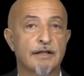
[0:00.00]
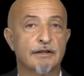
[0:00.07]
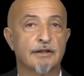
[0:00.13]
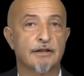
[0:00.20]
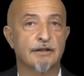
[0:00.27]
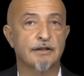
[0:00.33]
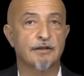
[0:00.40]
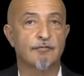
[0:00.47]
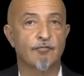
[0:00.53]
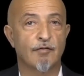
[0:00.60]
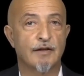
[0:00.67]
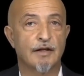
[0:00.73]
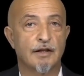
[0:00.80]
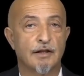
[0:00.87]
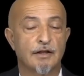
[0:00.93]
You
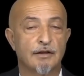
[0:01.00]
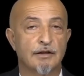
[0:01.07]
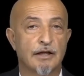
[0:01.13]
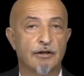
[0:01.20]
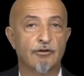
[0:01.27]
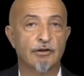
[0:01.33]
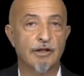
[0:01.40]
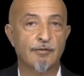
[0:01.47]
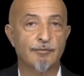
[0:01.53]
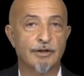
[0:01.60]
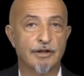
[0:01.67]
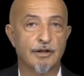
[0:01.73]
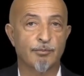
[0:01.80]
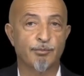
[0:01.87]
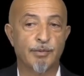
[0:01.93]
advised her. The
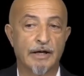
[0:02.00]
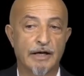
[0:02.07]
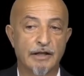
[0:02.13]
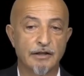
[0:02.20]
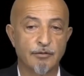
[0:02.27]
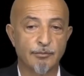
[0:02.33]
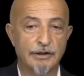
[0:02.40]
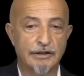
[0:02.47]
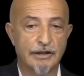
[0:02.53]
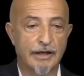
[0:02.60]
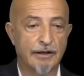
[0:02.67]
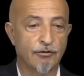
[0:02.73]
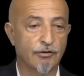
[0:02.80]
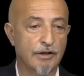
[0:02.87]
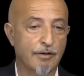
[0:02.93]
person who
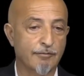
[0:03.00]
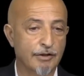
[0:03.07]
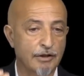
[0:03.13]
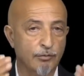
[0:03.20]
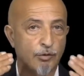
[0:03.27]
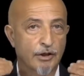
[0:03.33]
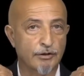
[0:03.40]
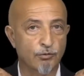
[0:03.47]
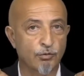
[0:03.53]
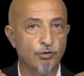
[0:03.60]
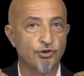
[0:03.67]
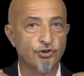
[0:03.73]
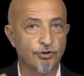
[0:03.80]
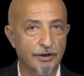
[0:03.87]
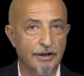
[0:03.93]
advises and a
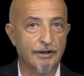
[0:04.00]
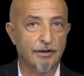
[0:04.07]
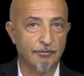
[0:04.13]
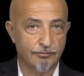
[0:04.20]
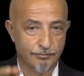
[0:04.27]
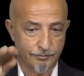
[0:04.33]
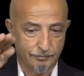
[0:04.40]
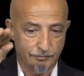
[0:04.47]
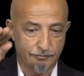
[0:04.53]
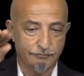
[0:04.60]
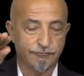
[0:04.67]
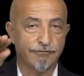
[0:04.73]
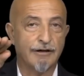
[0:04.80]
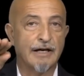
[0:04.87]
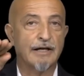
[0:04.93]
person who should listen
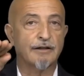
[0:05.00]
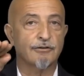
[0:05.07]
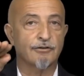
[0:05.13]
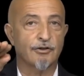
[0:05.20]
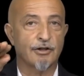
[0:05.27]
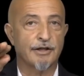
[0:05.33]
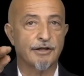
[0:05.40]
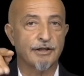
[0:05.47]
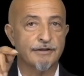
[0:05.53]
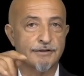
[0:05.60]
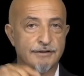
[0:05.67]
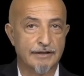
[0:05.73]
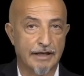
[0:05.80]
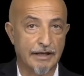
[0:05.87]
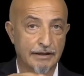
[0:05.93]
are
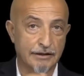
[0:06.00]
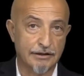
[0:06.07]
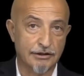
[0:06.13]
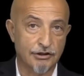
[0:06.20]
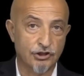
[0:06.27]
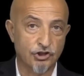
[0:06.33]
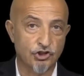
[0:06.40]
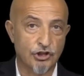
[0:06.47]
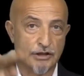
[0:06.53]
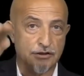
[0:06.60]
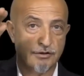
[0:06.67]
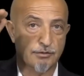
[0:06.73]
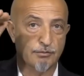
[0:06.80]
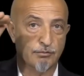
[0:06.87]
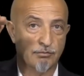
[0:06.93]
different. The
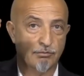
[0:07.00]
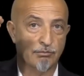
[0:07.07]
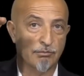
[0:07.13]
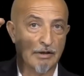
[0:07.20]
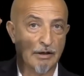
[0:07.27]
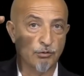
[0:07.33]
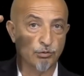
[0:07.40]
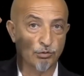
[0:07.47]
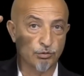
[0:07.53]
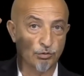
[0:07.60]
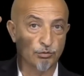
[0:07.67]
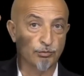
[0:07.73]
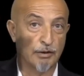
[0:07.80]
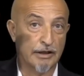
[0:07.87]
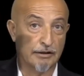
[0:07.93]
woman is at the
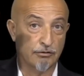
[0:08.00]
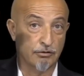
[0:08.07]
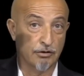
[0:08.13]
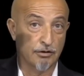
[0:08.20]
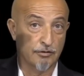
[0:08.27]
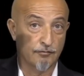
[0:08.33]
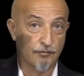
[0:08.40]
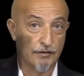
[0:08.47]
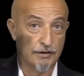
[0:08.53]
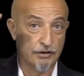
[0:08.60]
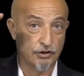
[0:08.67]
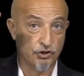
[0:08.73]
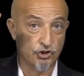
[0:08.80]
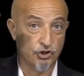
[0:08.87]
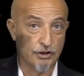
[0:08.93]
bottom, and
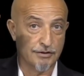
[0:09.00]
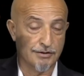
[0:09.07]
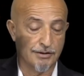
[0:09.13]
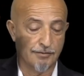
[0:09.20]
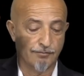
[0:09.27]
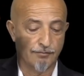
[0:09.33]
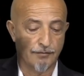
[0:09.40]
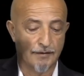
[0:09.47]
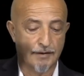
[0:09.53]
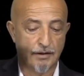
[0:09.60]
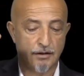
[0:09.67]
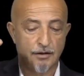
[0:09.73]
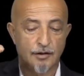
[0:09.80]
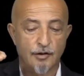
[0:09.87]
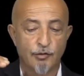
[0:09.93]
we, men,
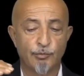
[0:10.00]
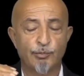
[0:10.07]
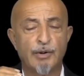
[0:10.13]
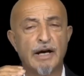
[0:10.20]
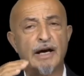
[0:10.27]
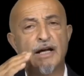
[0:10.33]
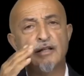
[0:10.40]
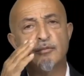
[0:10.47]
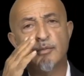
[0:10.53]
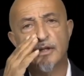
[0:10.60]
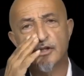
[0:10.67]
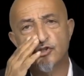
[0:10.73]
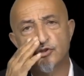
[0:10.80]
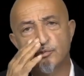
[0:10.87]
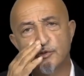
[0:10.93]
are at the
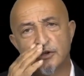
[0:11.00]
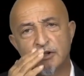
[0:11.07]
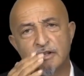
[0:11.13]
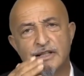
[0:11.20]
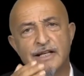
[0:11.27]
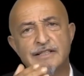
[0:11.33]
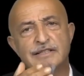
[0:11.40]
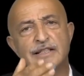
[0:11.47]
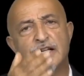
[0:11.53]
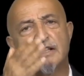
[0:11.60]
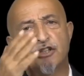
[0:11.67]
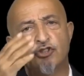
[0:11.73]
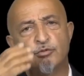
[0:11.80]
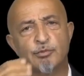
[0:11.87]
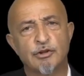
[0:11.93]
top, advising
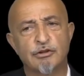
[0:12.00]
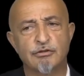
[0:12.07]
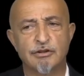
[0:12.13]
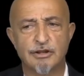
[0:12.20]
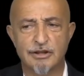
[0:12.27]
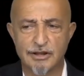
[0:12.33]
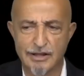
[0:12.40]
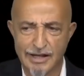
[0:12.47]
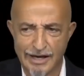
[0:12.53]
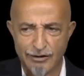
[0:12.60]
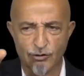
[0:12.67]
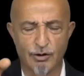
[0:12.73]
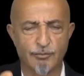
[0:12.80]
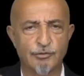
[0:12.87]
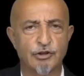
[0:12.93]
her not to
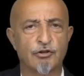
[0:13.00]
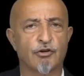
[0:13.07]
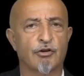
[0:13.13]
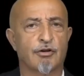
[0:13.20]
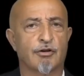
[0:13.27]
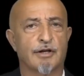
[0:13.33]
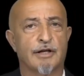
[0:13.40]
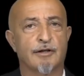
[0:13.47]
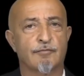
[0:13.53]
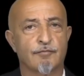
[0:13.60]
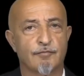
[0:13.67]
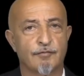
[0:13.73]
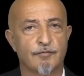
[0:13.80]
do these things.